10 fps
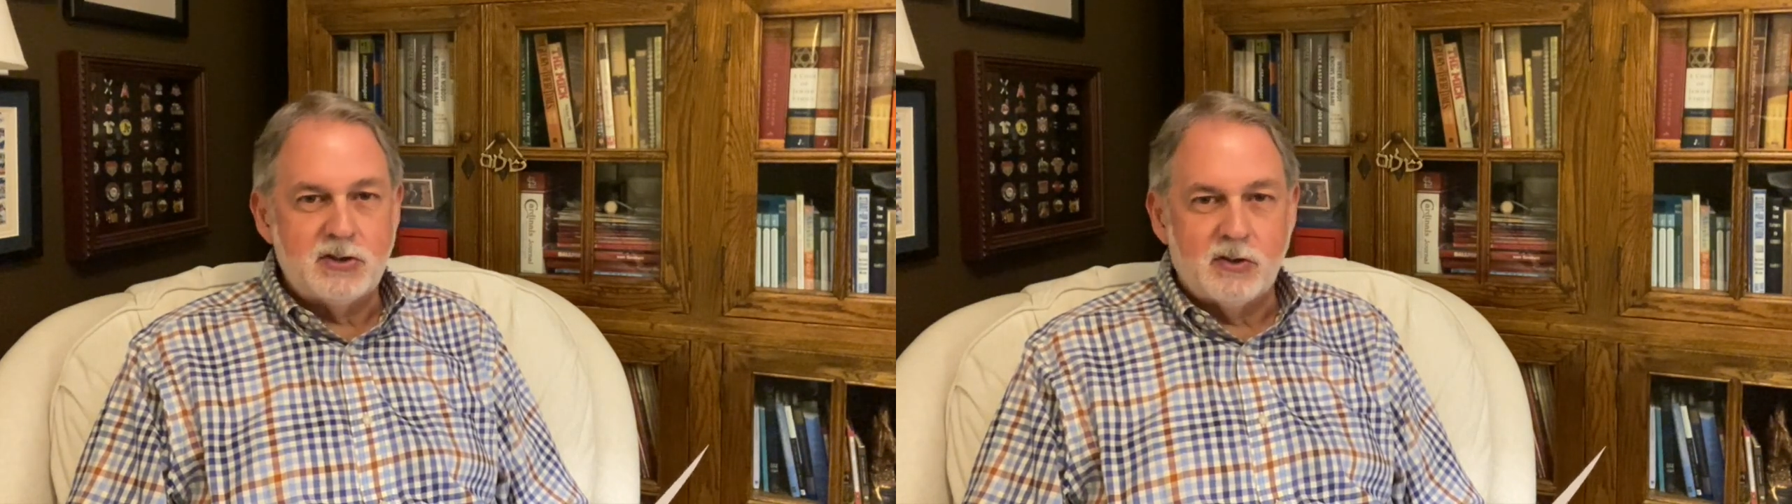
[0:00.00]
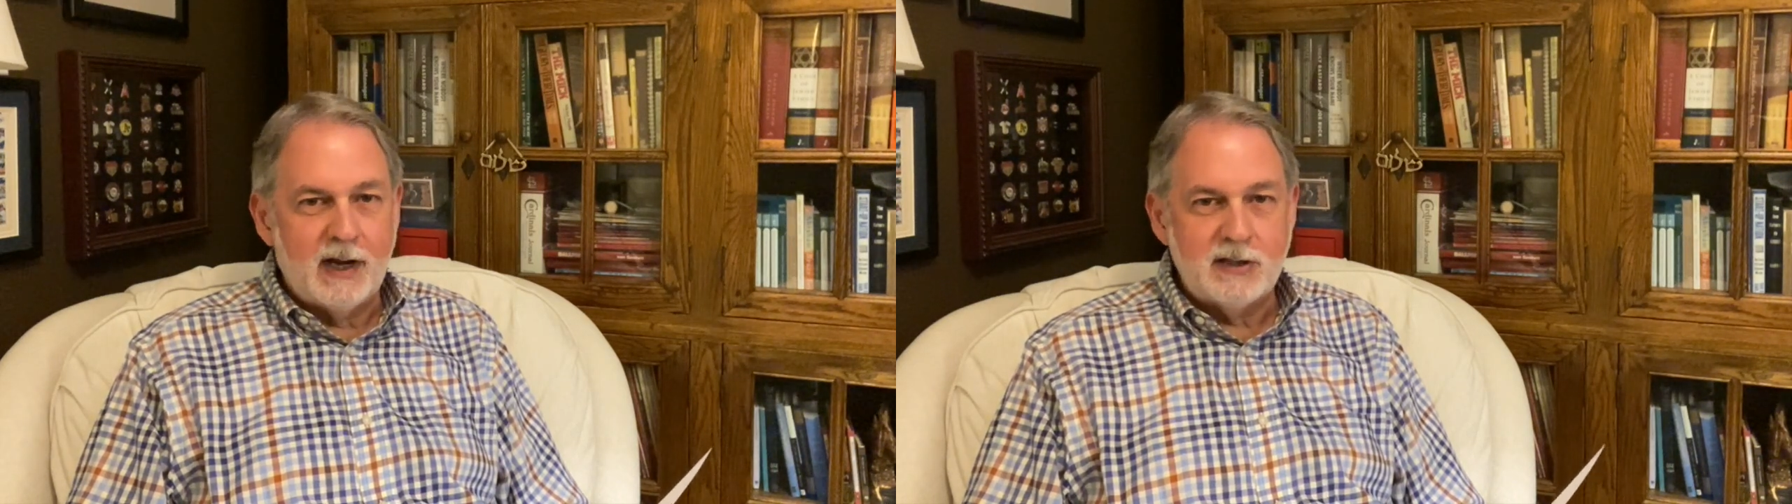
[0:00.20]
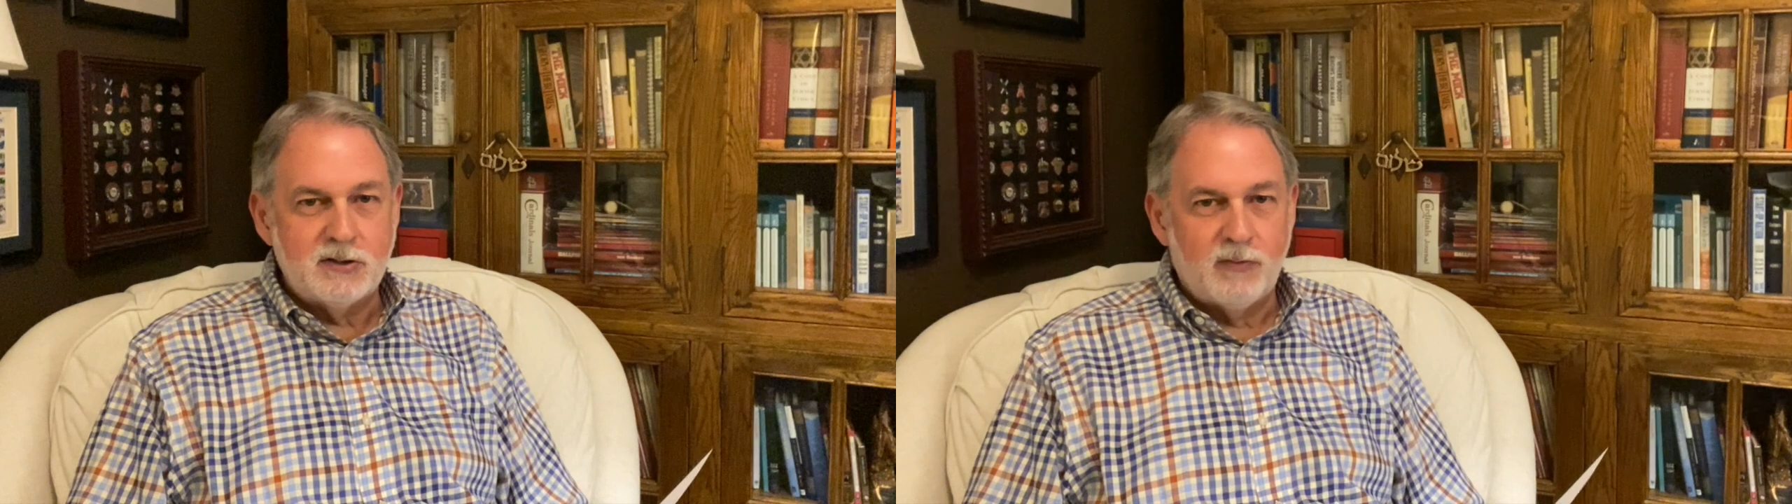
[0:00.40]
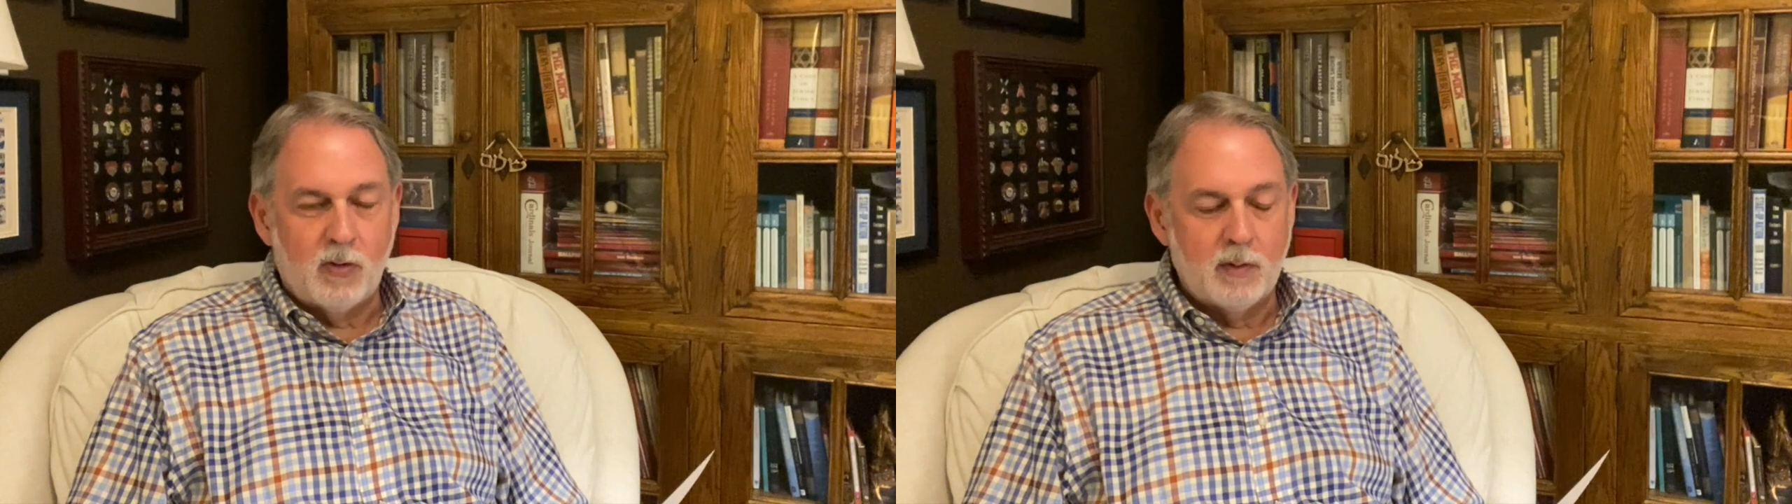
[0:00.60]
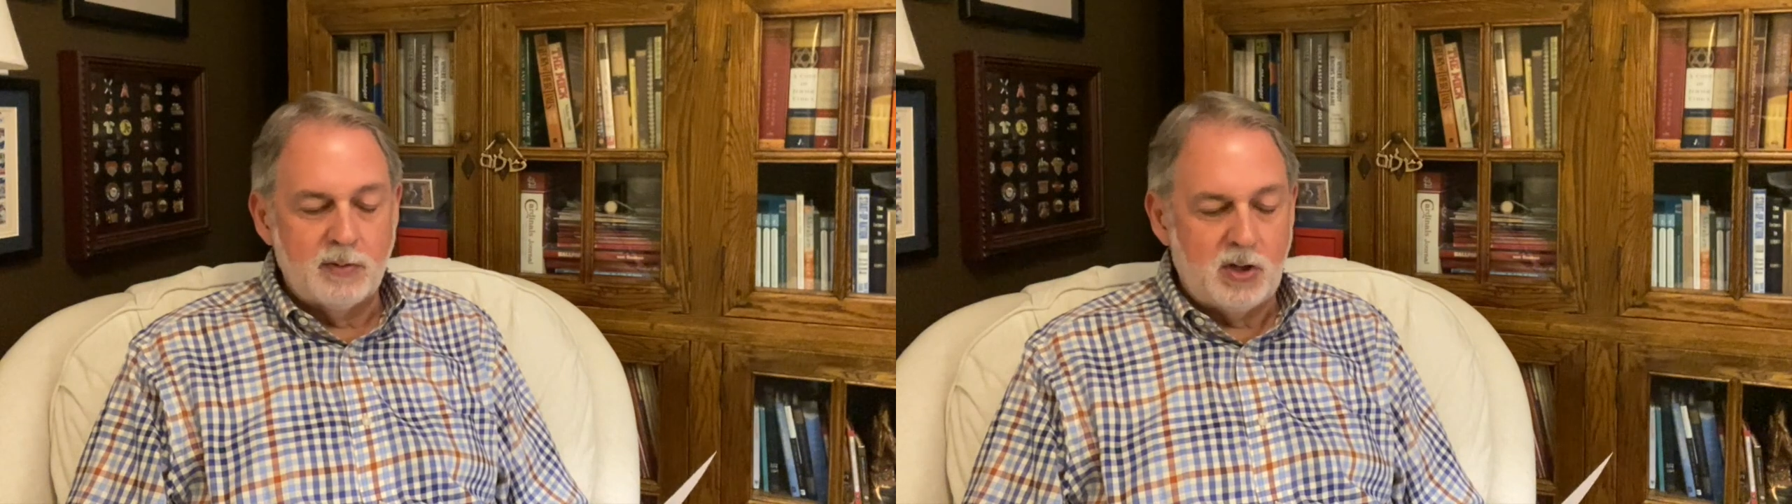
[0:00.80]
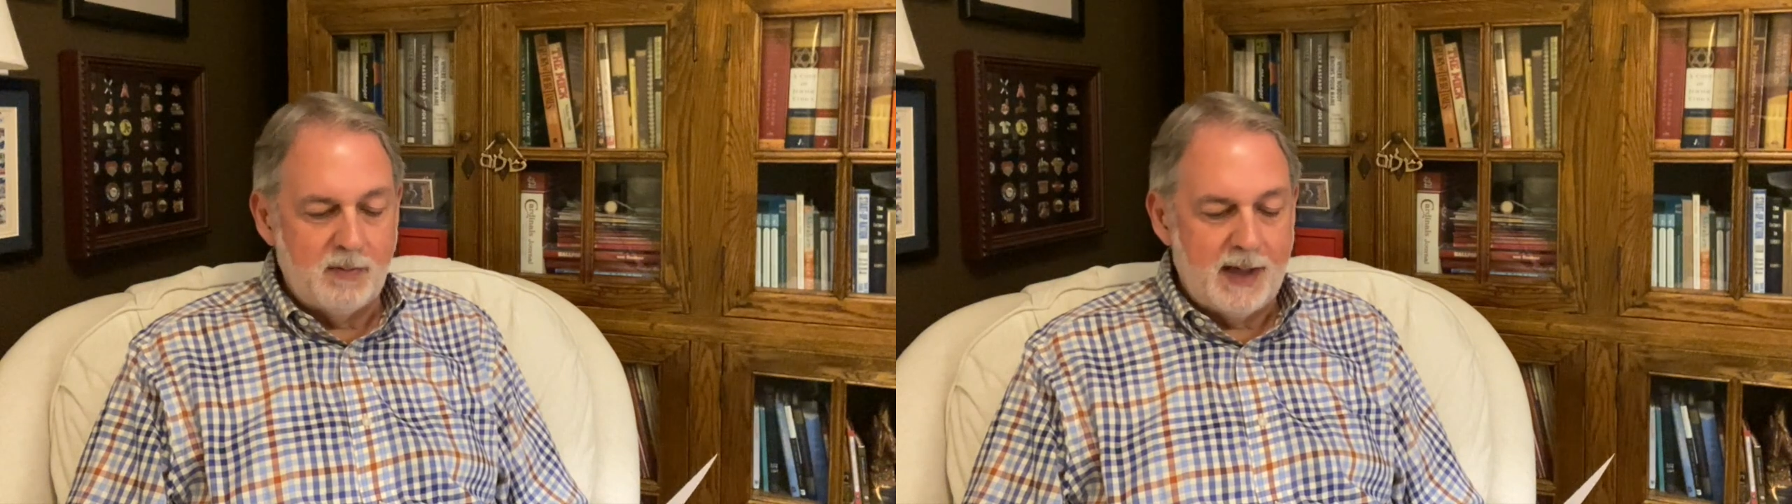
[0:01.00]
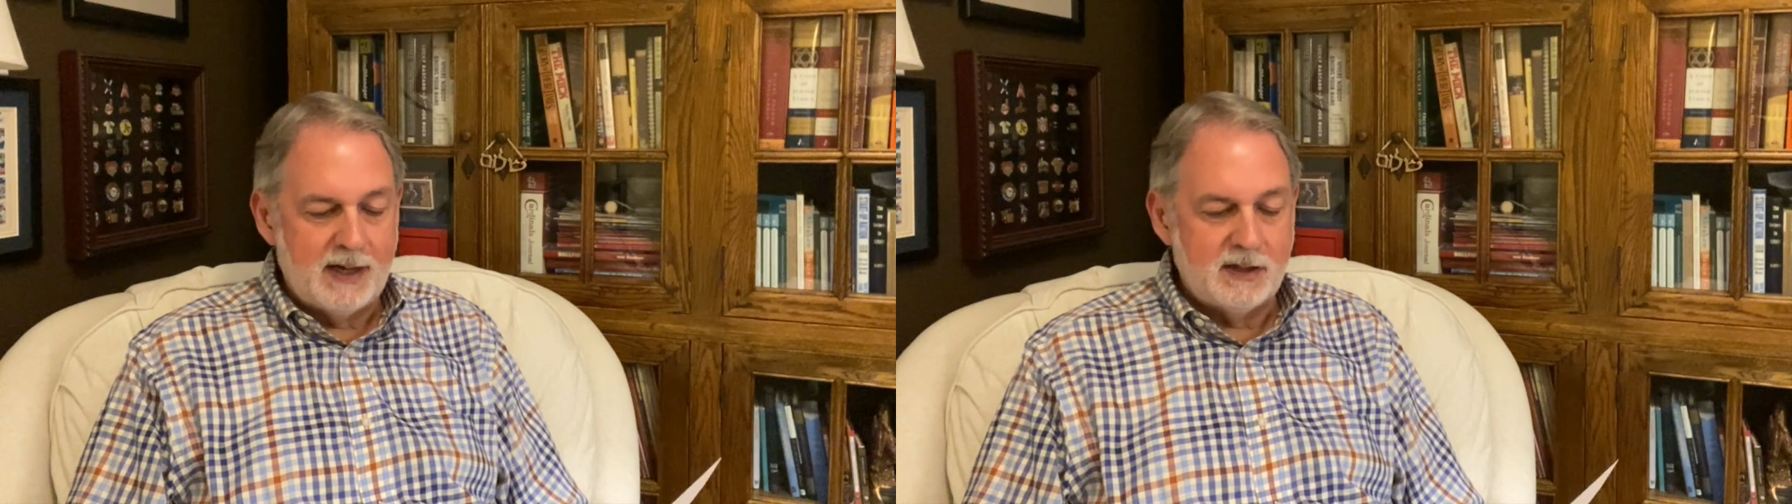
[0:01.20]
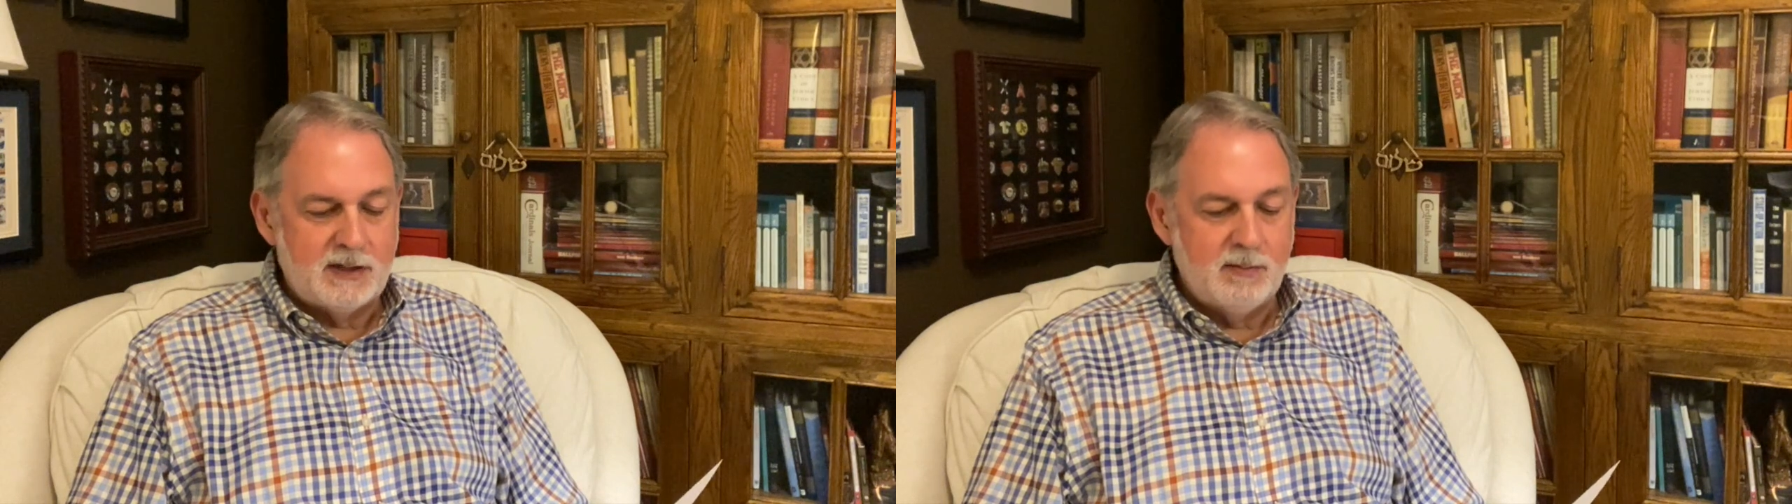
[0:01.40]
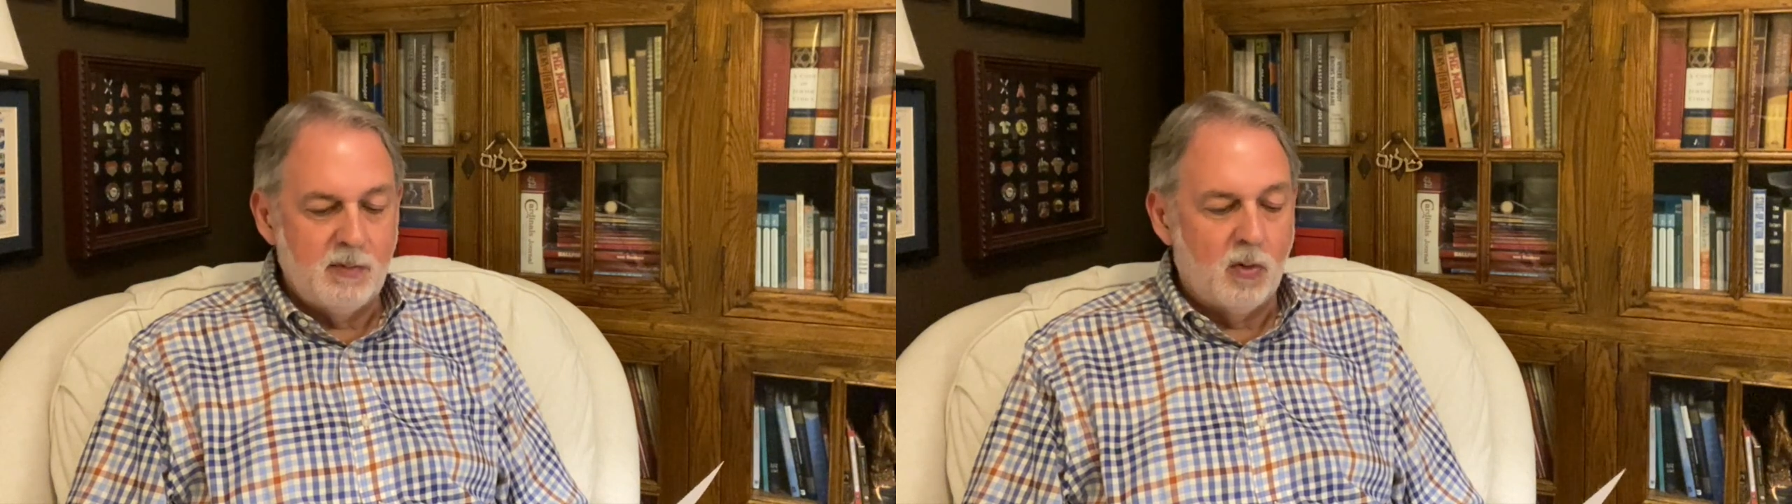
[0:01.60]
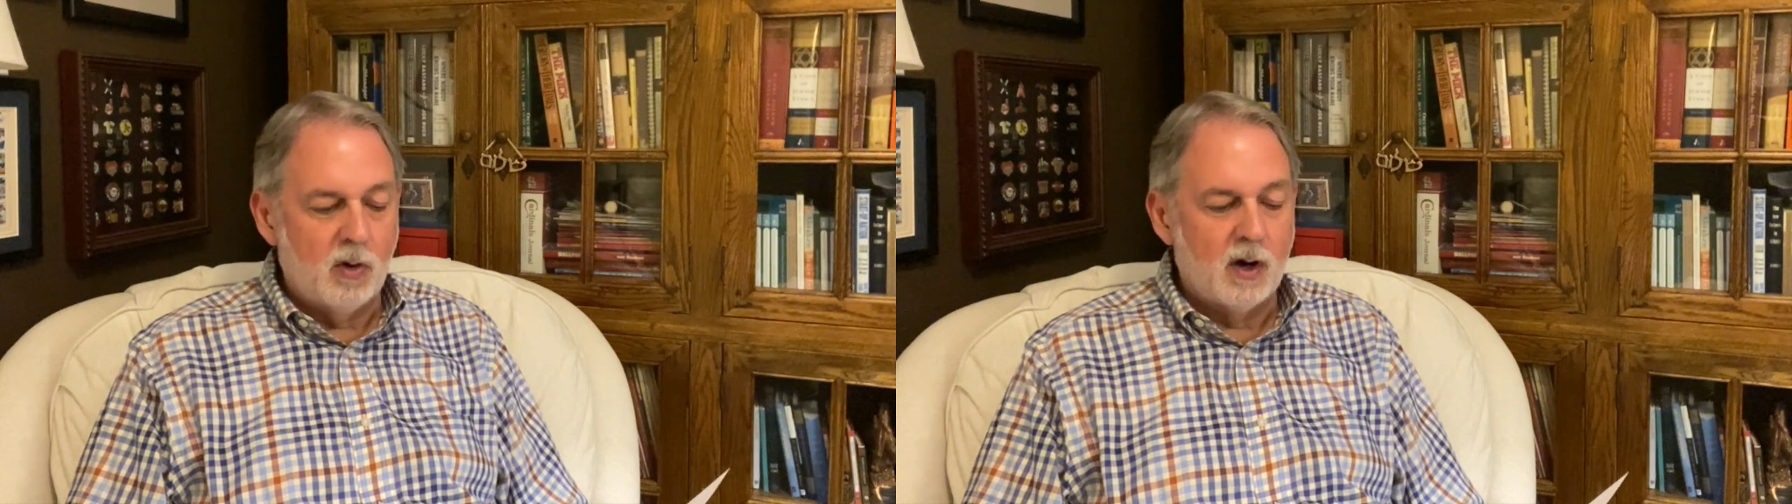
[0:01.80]
transformed humanity
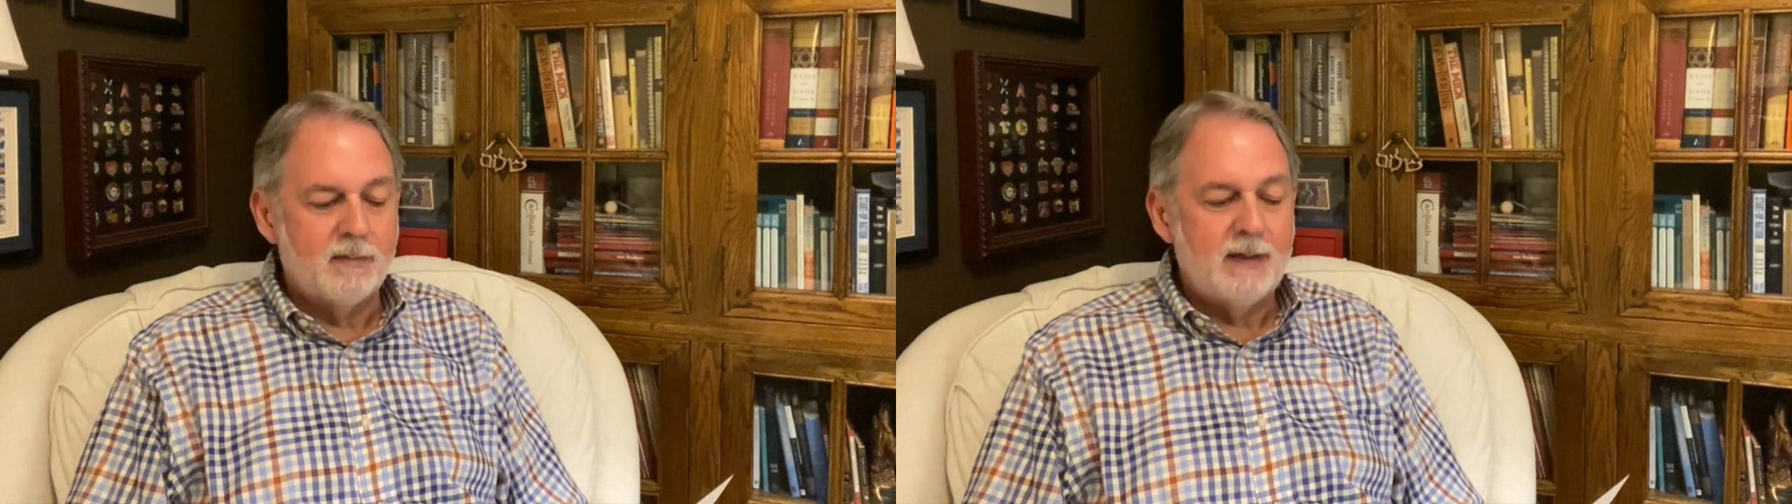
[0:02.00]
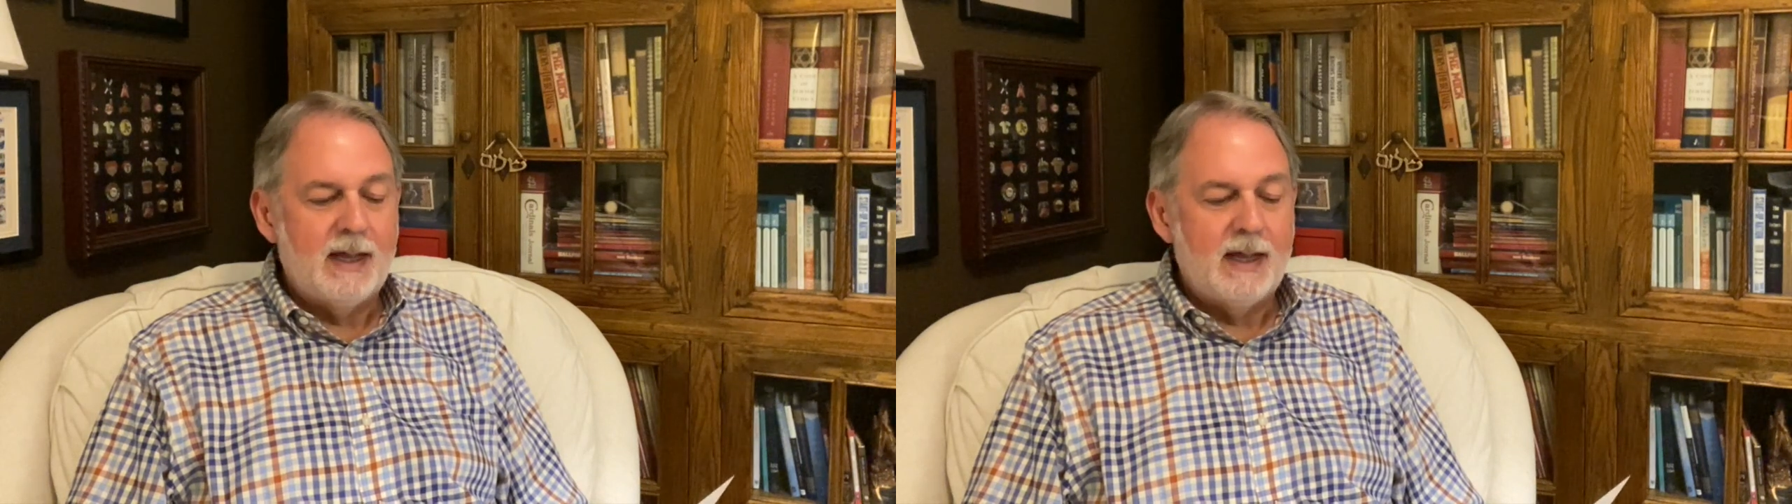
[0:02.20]
more